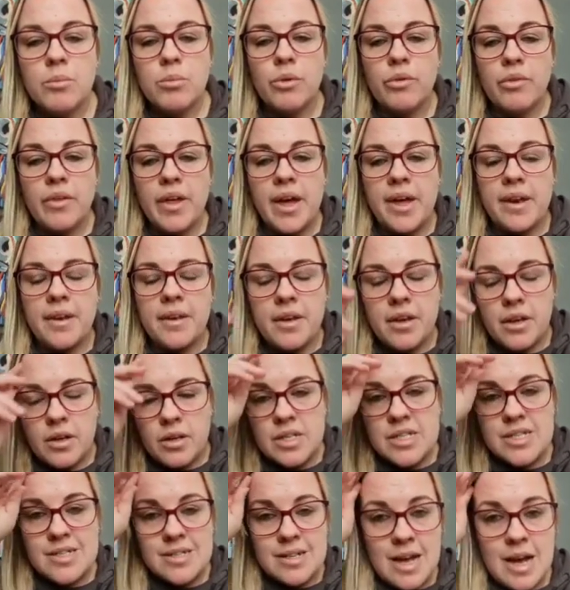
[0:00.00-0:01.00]
But then
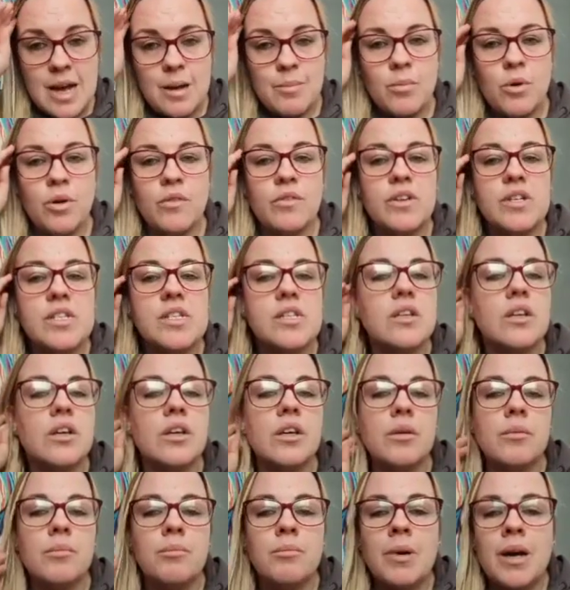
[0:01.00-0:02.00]
Sam,
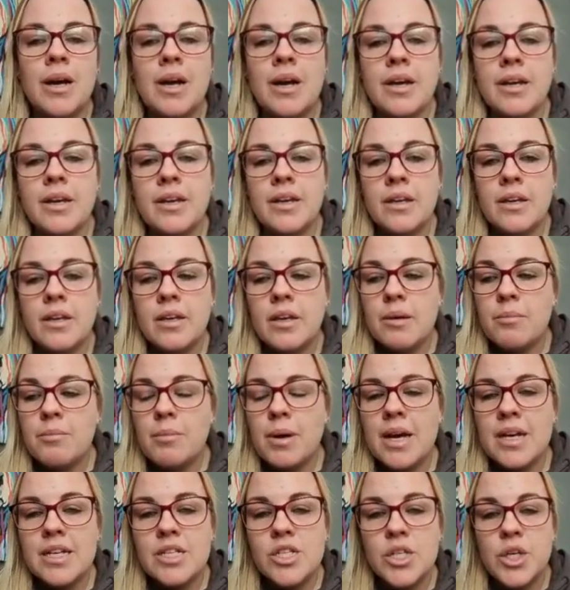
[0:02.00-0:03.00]
obviously in
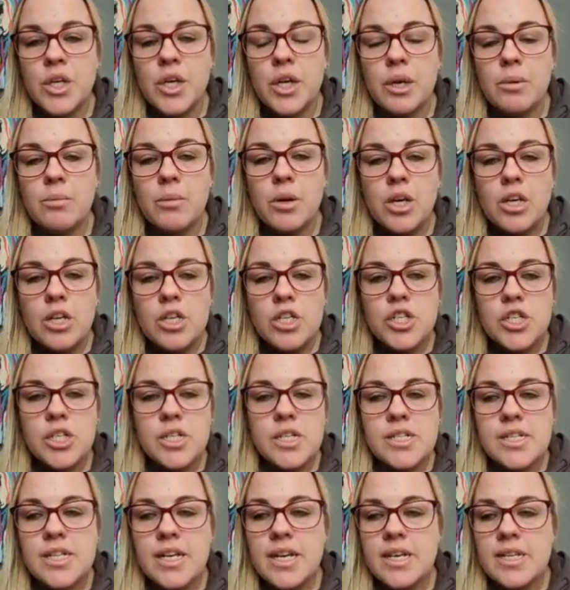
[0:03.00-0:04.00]
my team,
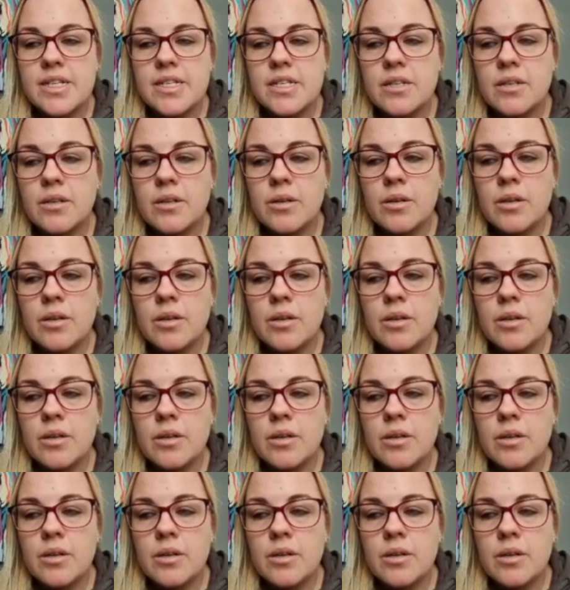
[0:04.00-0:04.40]
she said,